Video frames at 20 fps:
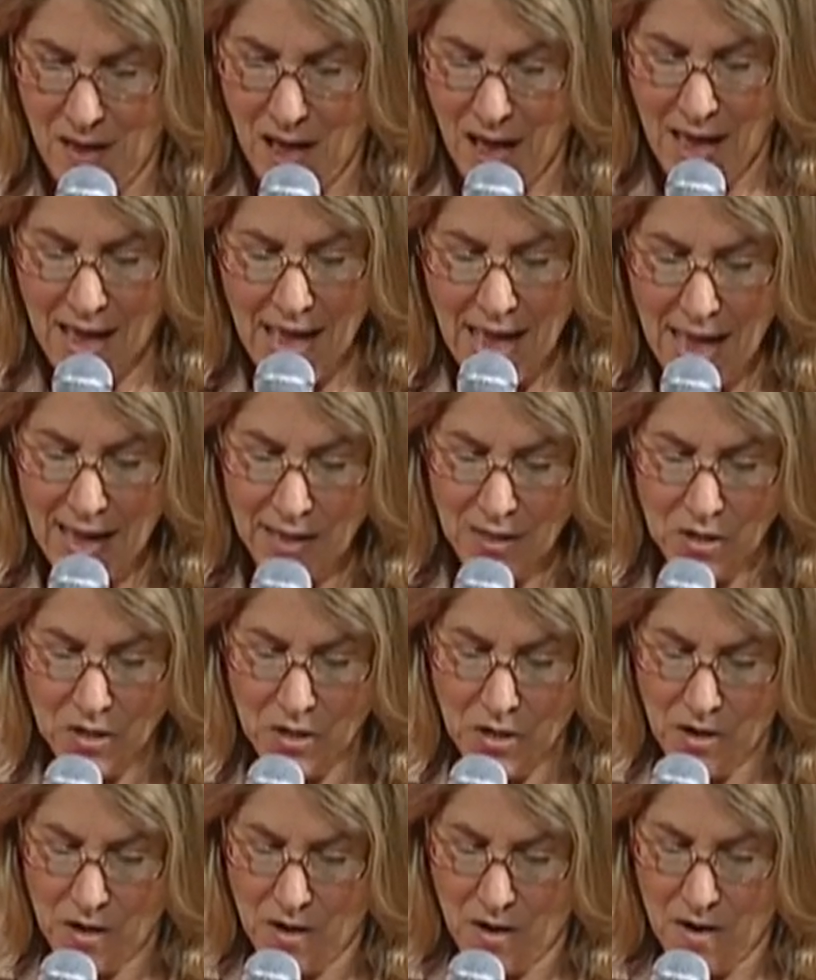I
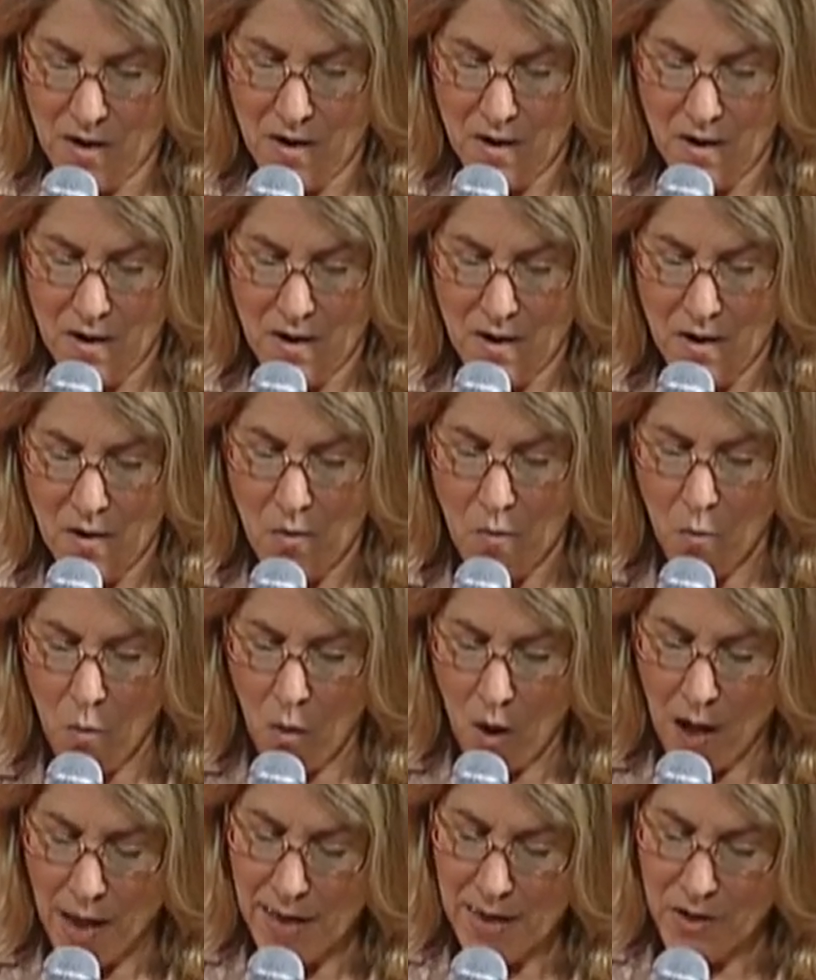asked her
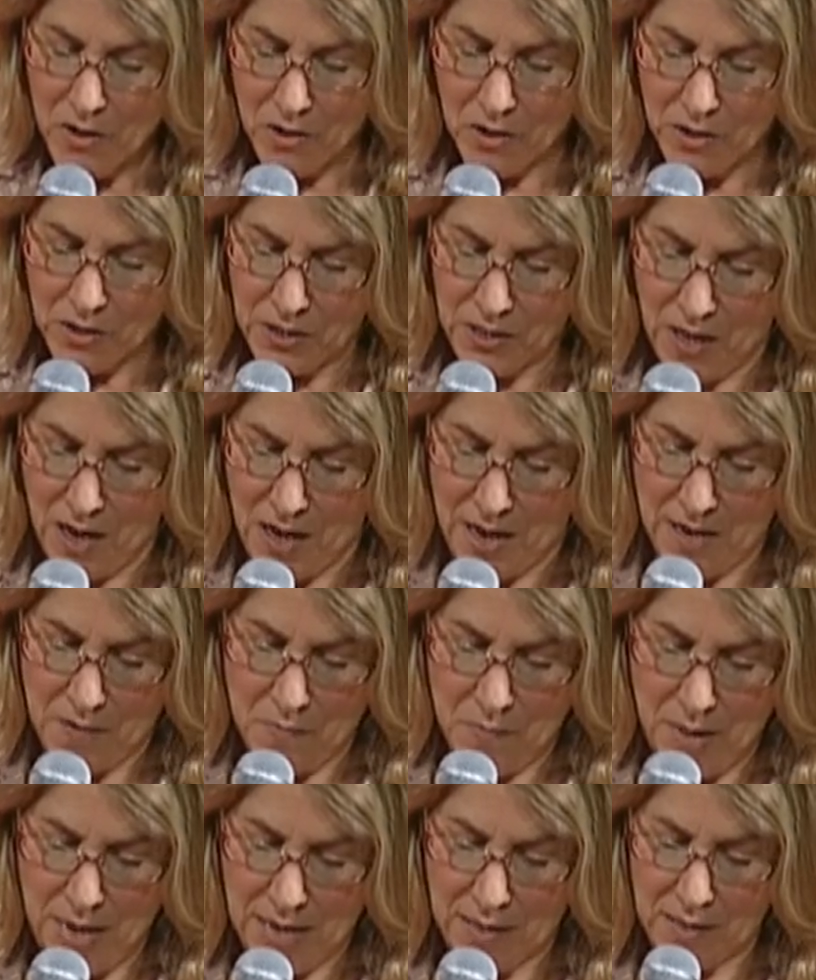why her
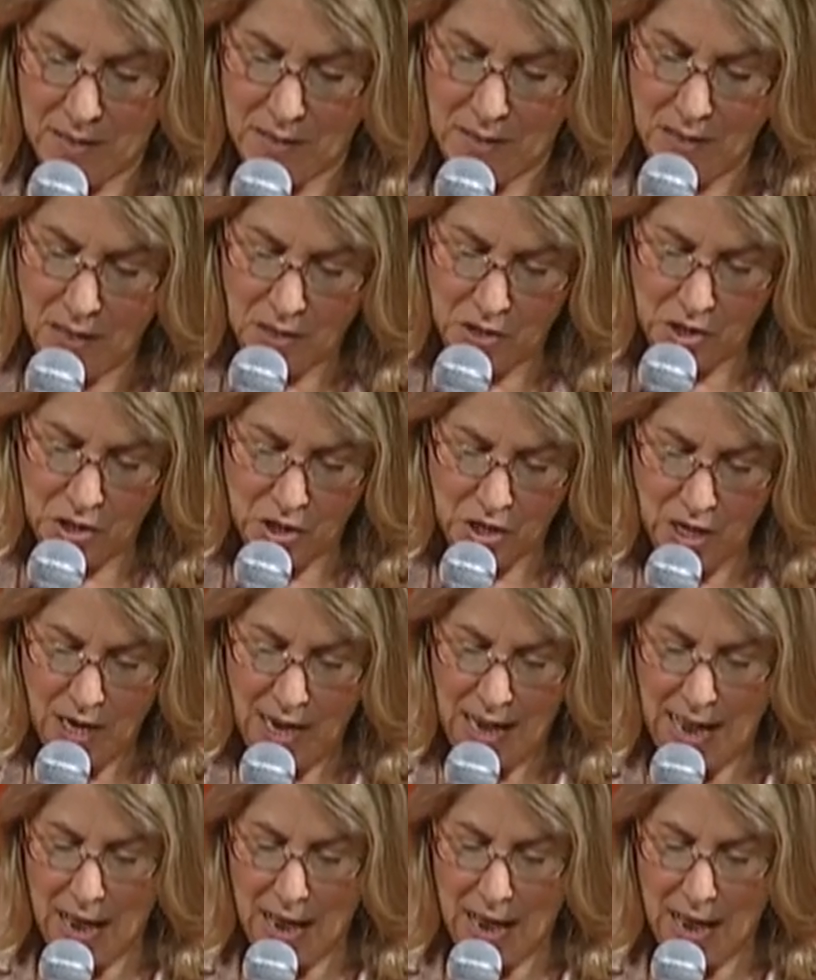side makes such